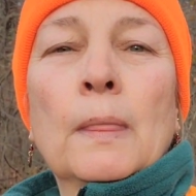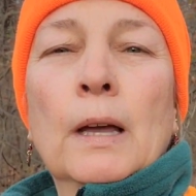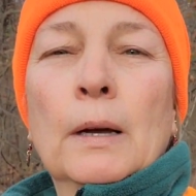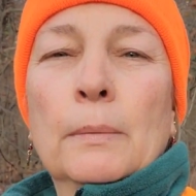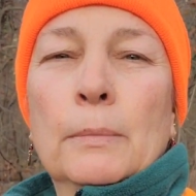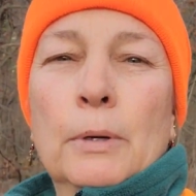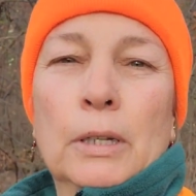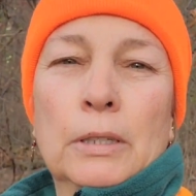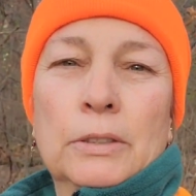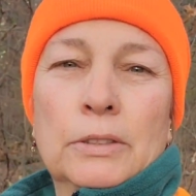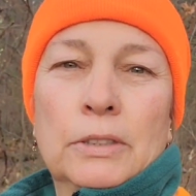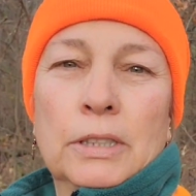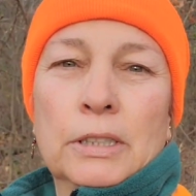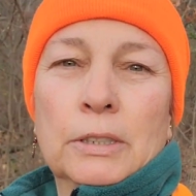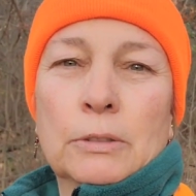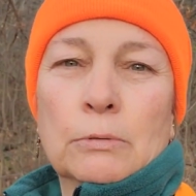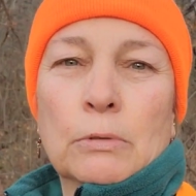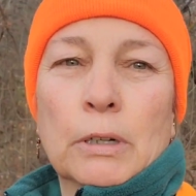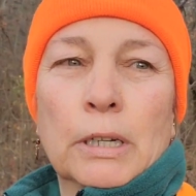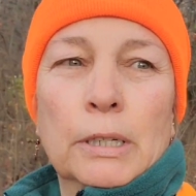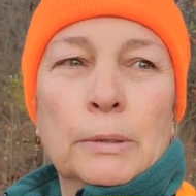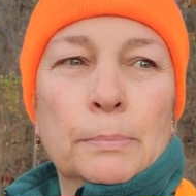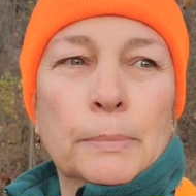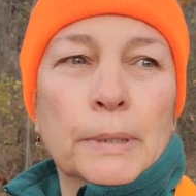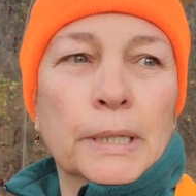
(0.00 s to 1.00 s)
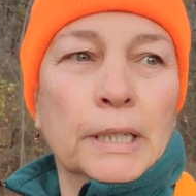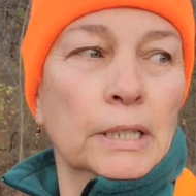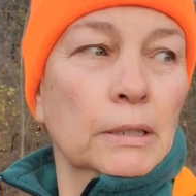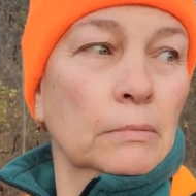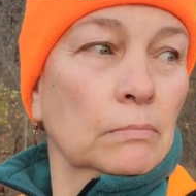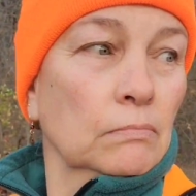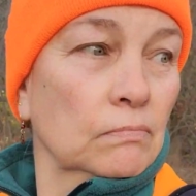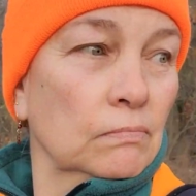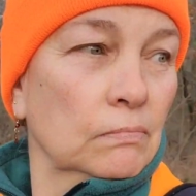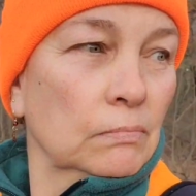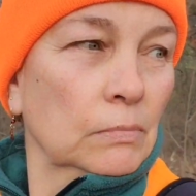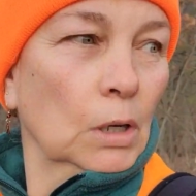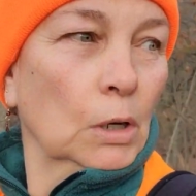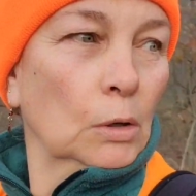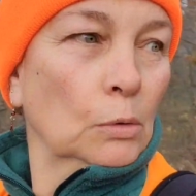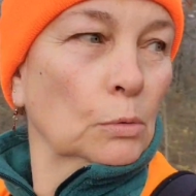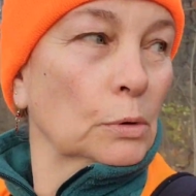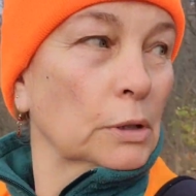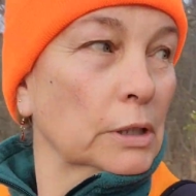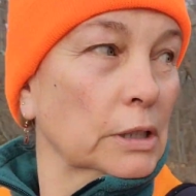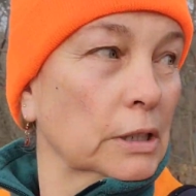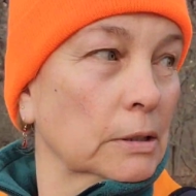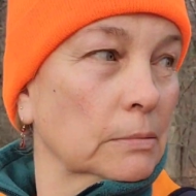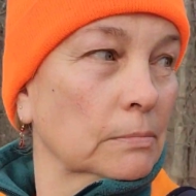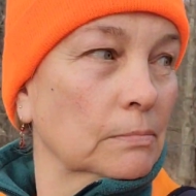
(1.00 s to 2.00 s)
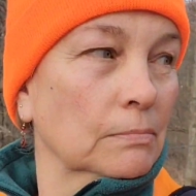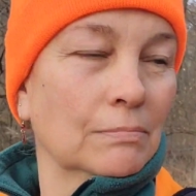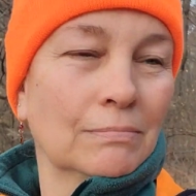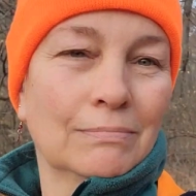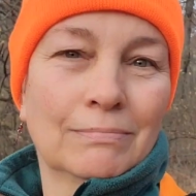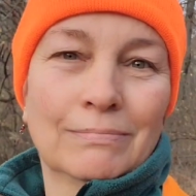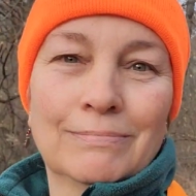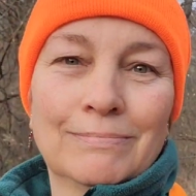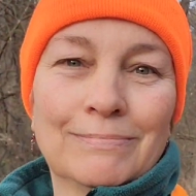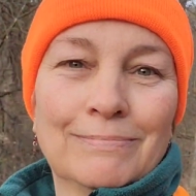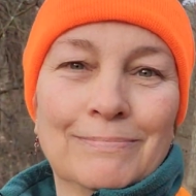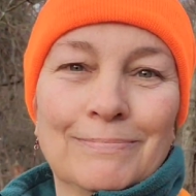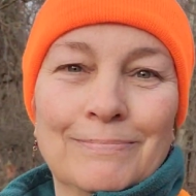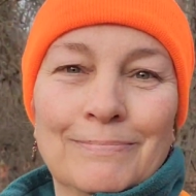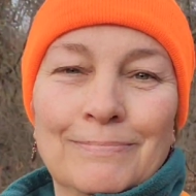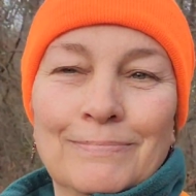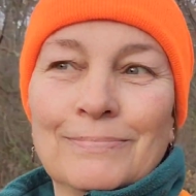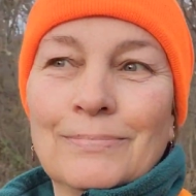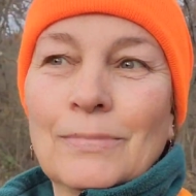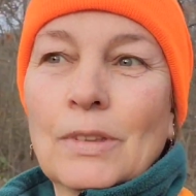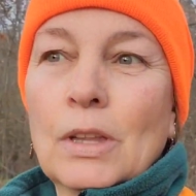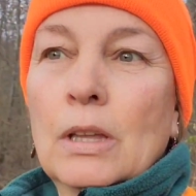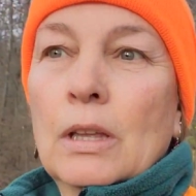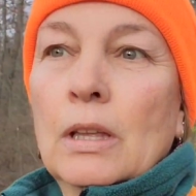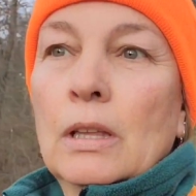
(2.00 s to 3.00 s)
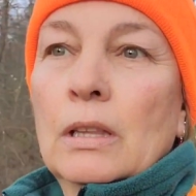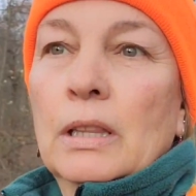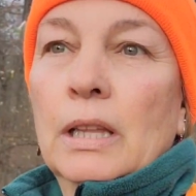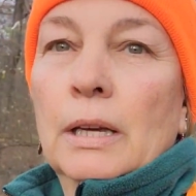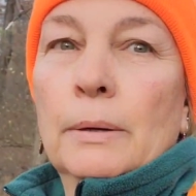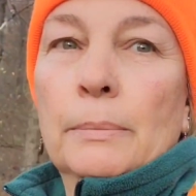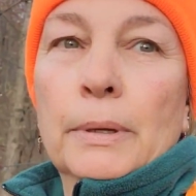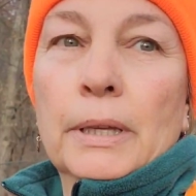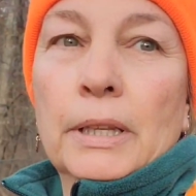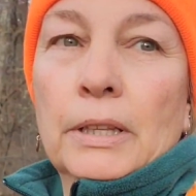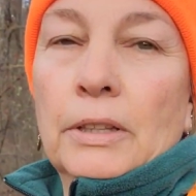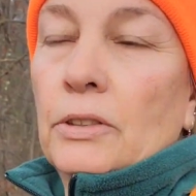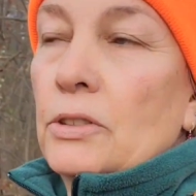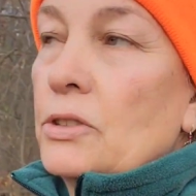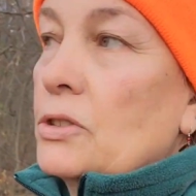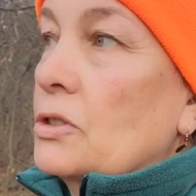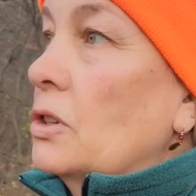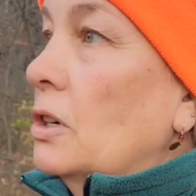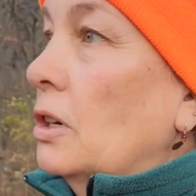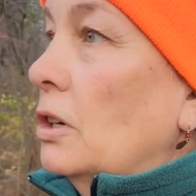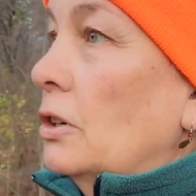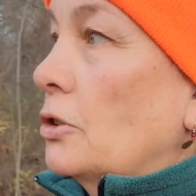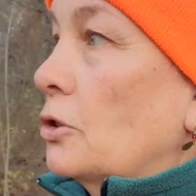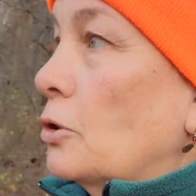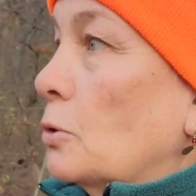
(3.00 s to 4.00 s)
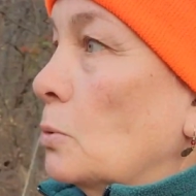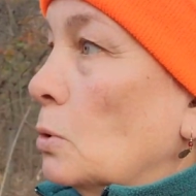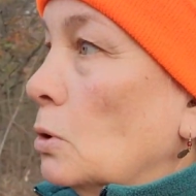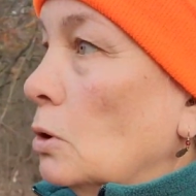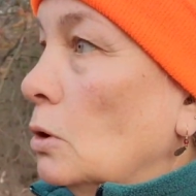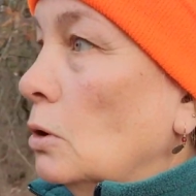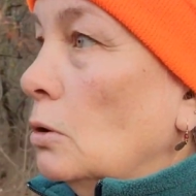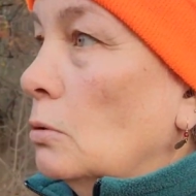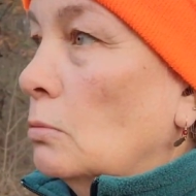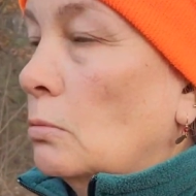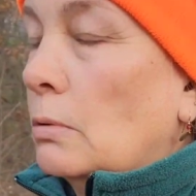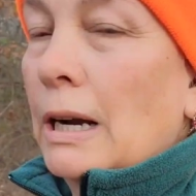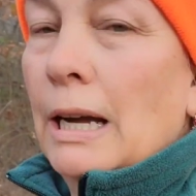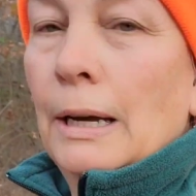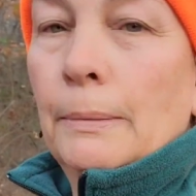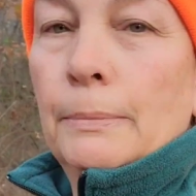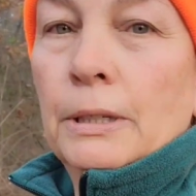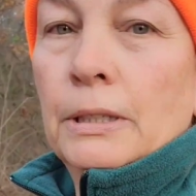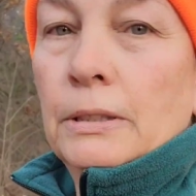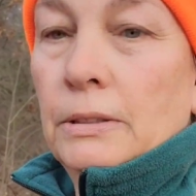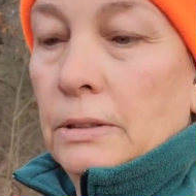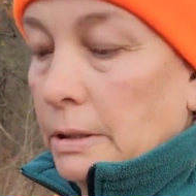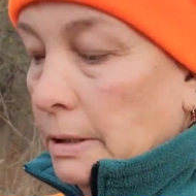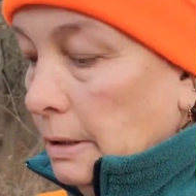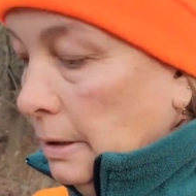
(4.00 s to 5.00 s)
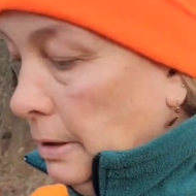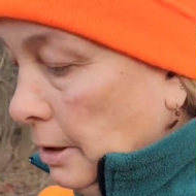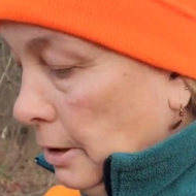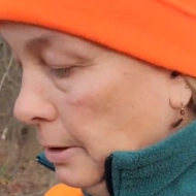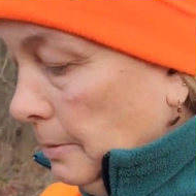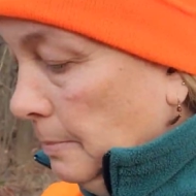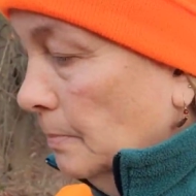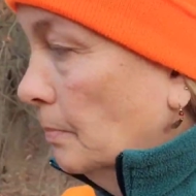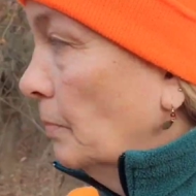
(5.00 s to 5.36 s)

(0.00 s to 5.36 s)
I'm hunting red meat only. That means uh, squirrel, rabbit, deer.